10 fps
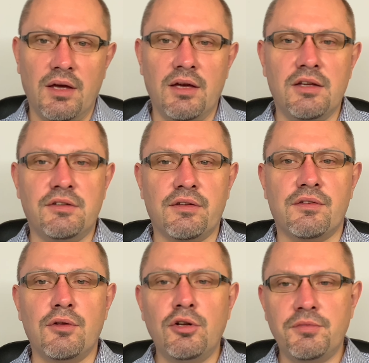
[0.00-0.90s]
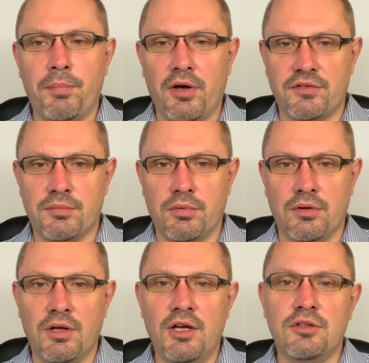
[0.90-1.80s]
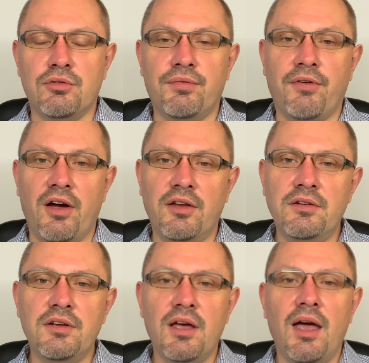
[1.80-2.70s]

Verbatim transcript: it is not possible to find